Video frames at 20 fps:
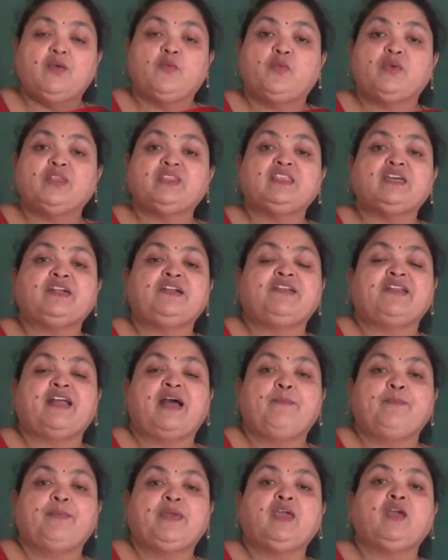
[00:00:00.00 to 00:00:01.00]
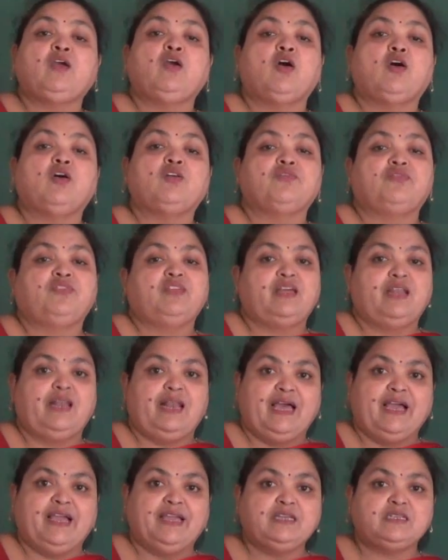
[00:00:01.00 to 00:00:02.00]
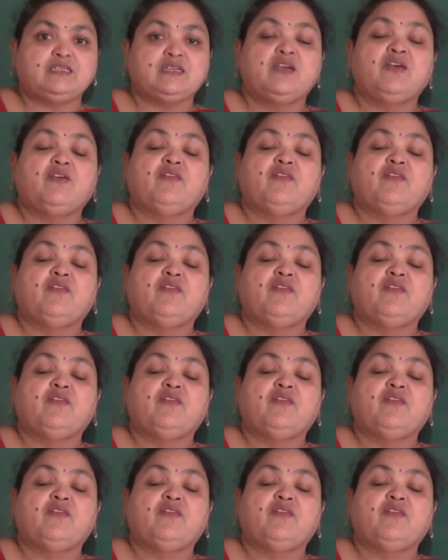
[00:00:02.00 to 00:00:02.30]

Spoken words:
With the trapping of the light,